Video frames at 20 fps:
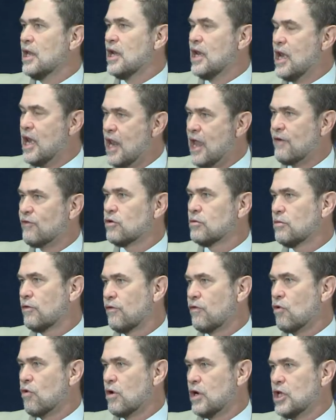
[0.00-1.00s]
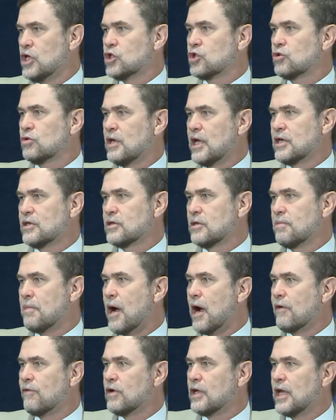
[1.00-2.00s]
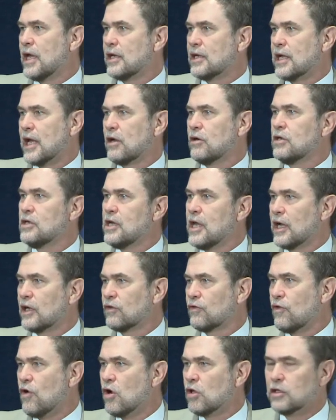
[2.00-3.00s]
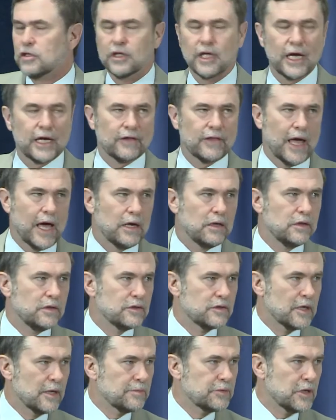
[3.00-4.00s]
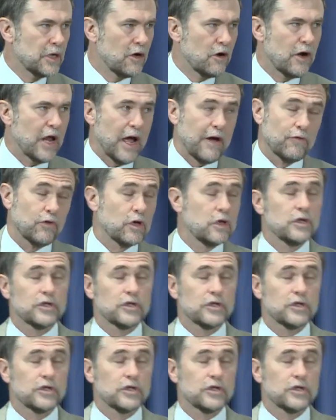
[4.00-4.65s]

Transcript: Never before in history has the poverty headcount index fallen like that in sub-Saharan Africa.